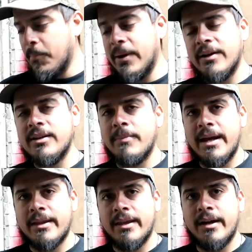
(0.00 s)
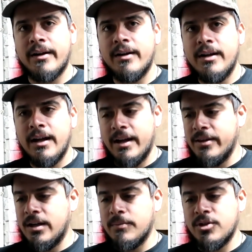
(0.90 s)
Barely made it there. I
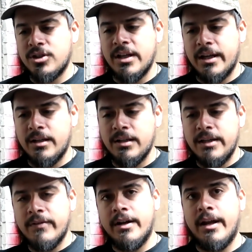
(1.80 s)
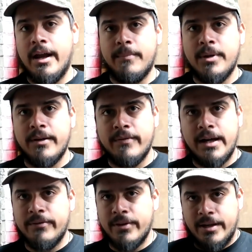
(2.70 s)
ended up just leaving it at
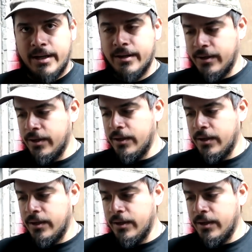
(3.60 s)
PFI for the night.